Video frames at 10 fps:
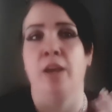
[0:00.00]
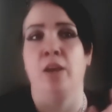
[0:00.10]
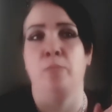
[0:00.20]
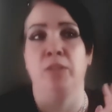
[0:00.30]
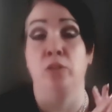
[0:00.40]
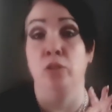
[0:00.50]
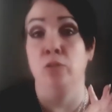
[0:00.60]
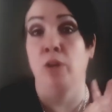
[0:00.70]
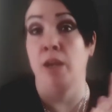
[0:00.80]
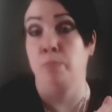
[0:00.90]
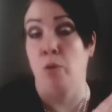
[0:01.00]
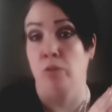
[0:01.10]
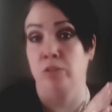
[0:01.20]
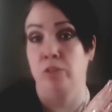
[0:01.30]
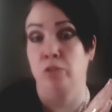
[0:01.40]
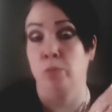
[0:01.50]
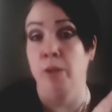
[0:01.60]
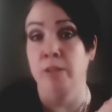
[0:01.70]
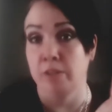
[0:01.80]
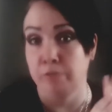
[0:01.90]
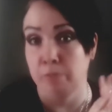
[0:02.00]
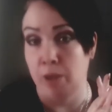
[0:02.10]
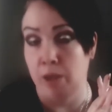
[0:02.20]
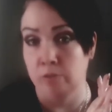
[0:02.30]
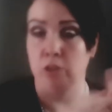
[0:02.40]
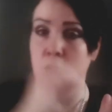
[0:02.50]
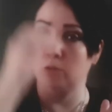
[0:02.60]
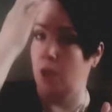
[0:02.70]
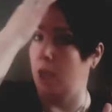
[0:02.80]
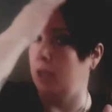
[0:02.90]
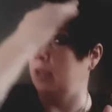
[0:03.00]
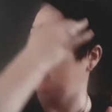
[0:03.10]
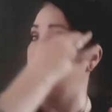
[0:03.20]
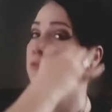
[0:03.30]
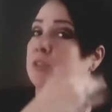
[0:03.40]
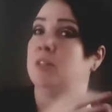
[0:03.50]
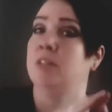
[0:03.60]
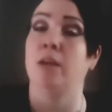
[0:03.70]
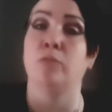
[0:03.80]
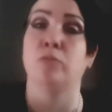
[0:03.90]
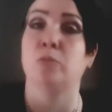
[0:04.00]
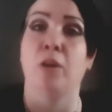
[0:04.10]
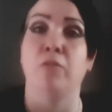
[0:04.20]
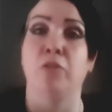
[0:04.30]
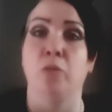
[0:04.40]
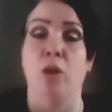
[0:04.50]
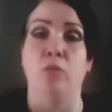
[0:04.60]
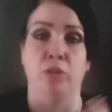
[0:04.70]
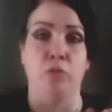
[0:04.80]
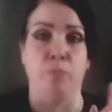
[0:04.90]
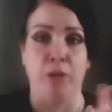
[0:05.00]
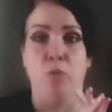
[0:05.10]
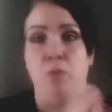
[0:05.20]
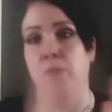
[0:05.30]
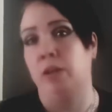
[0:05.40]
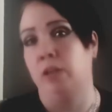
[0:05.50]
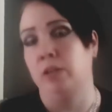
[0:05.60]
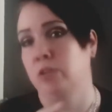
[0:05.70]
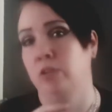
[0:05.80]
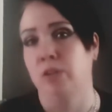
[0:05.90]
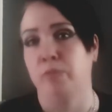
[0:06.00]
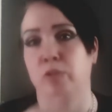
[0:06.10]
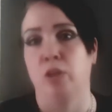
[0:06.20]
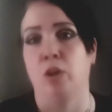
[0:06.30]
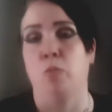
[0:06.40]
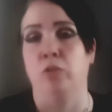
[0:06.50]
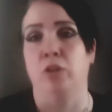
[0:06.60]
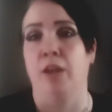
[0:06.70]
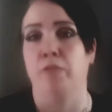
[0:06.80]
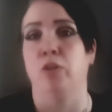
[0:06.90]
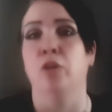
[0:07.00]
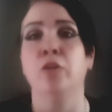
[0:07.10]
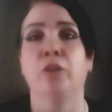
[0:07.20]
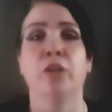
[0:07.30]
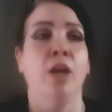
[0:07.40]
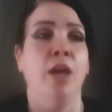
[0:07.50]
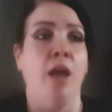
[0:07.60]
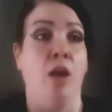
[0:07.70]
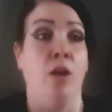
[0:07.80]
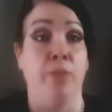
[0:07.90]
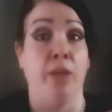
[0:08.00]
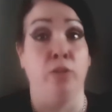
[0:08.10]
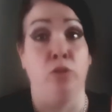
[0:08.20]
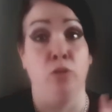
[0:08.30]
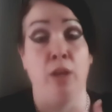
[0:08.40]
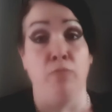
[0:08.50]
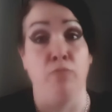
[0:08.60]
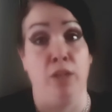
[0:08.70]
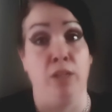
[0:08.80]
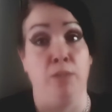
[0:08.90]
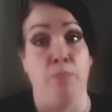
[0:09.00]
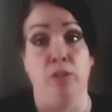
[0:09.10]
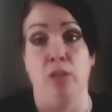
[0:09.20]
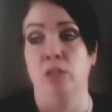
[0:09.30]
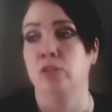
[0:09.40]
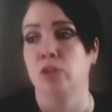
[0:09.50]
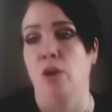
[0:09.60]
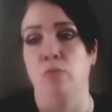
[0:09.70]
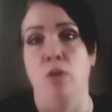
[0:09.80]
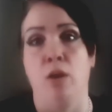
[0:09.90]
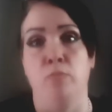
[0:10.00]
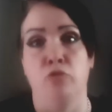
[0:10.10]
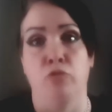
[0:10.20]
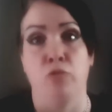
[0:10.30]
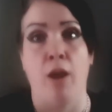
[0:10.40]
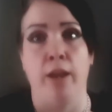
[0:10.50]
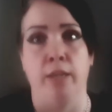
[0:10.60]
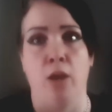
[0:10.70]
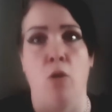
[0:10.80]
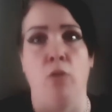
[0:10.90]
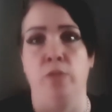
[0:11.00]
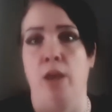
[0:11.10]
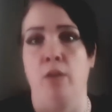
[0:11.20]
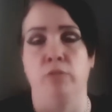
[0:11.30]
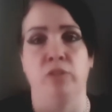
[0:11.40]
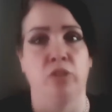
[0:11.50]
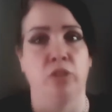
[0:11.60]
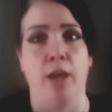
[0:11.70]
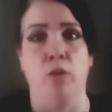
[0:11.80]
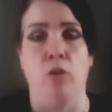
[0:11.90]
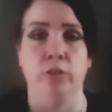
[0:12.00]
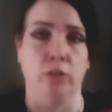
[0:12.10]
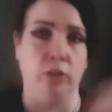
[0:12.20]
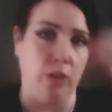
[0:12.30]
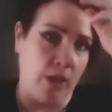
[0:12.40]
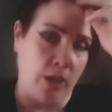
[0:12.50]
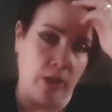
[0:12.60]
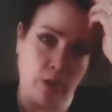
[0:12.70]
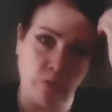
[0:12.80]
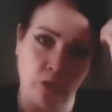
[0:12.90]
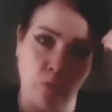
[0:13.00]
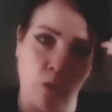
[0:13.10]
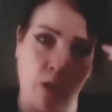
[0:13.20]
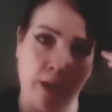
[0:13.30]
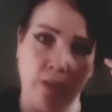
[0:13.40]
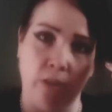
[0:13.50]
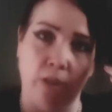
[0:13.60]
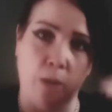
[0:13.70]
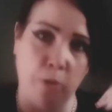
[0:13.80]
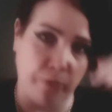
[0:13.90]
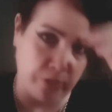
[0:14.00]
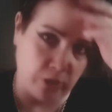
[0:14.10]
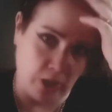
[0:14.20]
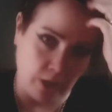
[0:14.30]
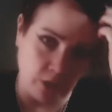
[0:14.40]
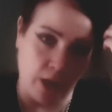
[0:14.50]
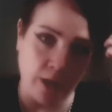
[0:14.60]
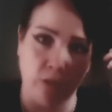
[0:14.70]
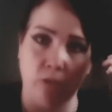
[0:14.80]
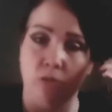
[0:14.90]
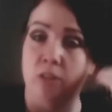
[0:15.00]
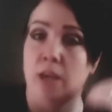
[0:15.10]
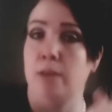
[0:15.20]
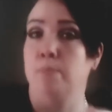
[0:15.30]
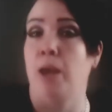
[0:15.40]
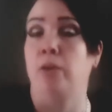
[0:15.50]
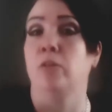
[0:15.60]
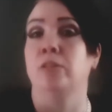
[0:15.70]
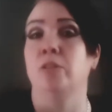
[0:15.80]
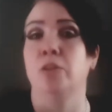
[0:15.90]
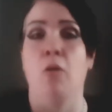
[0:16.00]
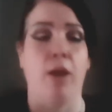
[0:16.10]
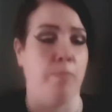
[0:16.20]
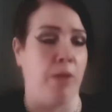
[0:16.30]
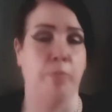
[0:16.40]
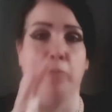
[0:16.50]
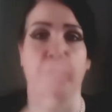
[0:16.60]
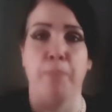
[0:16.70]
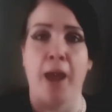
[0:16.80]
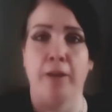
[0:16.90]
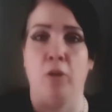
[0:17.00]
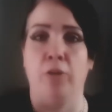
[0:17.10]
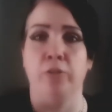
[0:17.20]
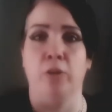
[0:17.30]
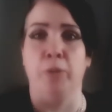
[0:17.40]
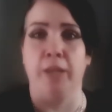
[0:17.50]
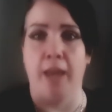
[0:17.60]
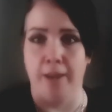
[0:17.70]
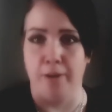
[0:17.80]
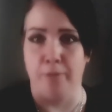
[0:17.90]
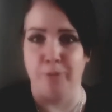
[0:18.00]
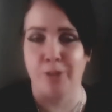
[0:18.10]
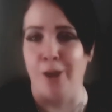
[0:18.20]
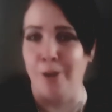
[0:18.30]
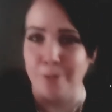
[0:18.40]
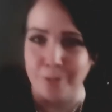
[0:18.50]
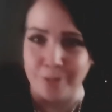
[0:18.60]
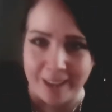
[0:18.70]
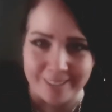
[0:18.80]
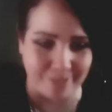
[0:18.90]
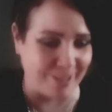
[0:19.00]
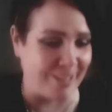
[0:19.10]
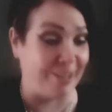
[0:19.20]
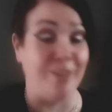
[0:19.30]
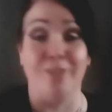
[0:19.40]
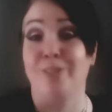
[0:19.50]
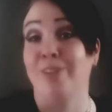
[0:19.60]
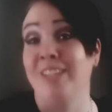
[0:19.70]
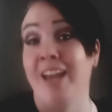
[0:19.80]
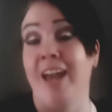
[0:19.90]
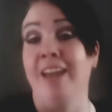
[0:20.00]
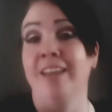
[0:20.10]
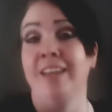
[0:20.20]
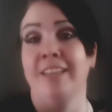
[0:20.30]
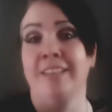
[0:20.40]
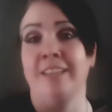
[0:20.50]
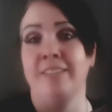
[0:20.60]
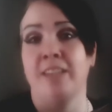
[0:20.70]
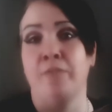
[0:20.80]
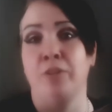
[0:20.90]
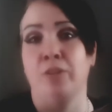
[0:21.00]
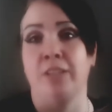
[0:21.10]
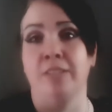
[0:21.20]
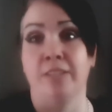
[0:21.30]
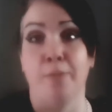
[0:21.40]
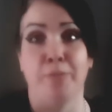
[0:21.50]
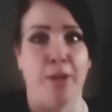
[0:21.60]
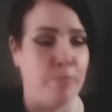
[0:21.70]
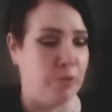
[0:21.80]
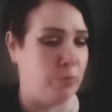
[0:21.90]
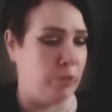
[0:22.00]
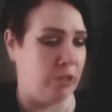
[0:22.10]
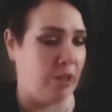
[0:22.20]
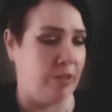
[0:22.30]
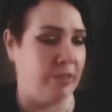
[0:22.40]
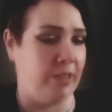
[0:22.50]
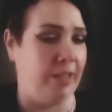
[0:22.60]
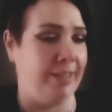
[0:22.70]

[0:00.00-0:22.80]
It's a UK box. It's £27 to the UK, and obviously elsewhere in the world it will be more money, so you'd have to go on and have a look. They do get really busy, so try and get on there and stay on, and don't do what I did and come off to change dates, because getting back on is a nightmare. But we're back on and we're getting them, so that's really good. So yeah, let's have a look in September's Witch Casket.